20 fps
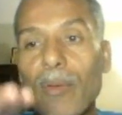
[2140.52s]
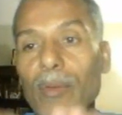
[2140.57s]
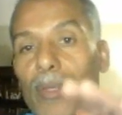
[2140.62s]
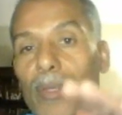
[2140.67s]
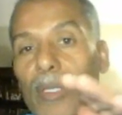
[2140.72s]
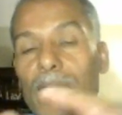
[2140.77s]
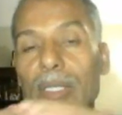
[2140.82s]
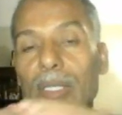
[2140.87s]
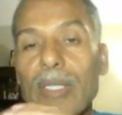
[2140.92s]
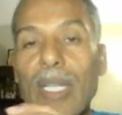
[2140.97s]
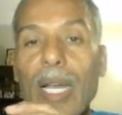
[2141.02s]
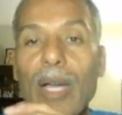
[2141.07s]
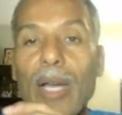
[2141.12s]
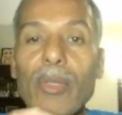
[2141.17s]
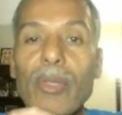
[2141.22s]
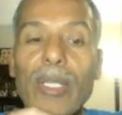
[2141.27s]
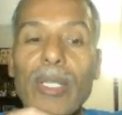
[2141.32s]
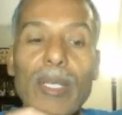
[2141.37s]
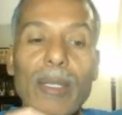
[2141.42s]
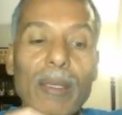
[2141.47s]
this is
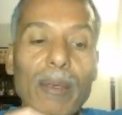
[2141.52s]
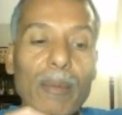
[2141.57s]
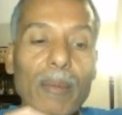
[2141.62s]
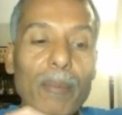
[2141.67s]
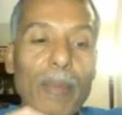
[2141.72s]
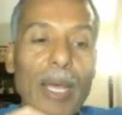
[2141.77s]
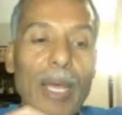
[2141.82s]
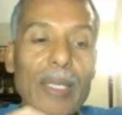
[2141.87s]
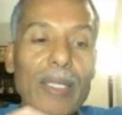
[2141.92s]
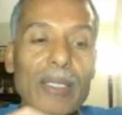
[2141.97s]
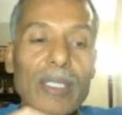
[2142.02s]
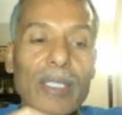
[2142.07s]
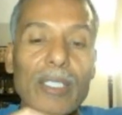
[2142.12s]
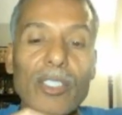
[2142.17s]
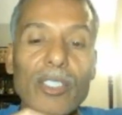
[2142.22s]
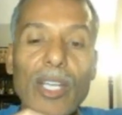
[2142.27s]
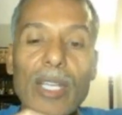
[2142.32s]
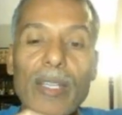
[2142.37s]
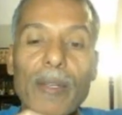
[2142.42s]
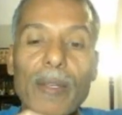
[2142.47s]
how they balance
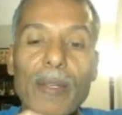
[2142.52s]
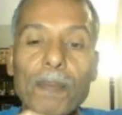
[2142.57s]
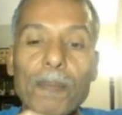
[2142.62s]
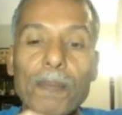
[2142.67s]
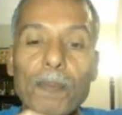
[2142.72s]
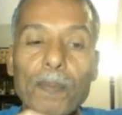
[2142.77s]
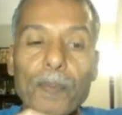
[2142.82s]
each other.